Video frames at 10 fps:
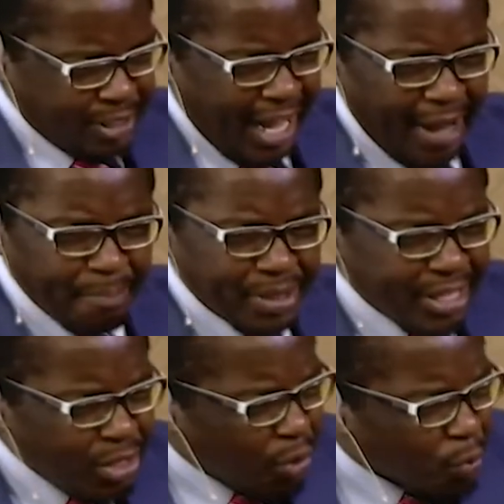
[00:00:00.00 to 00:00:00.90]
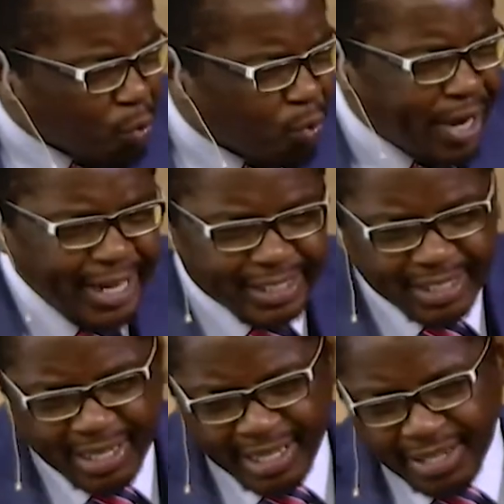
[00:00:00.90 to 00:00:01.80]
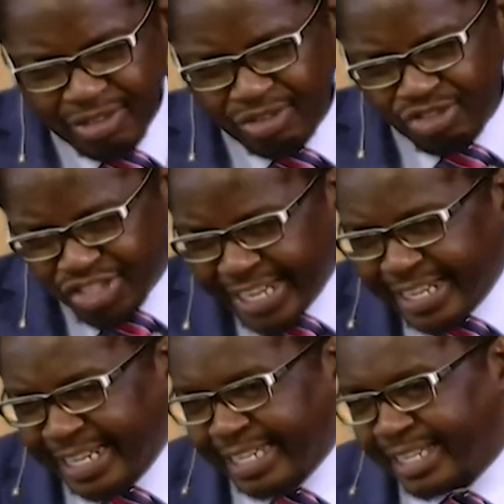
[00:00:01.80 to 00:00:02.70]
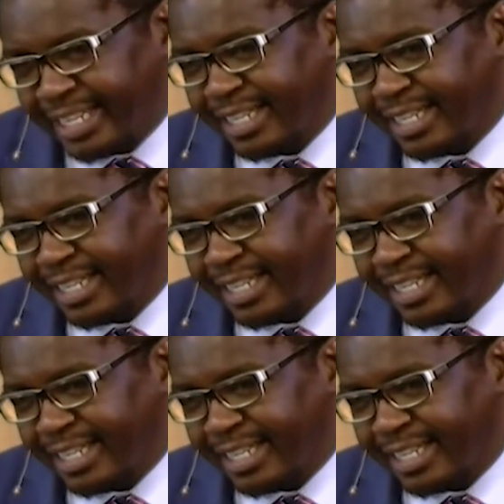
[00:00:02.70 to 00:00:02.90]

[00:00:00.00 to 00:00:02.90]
time, but they don't wait gently.